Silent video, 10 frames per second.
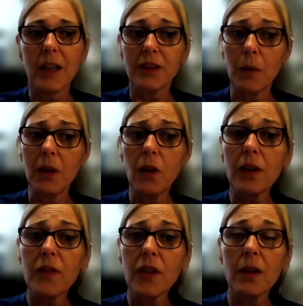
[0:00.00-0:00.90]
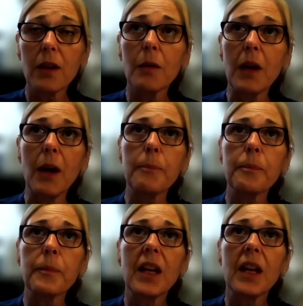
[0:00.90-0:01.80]
So a lot of
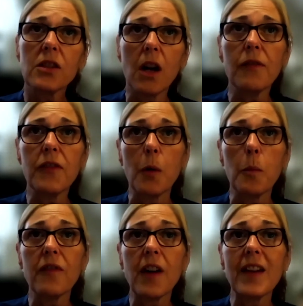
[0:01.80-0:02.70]
staff that were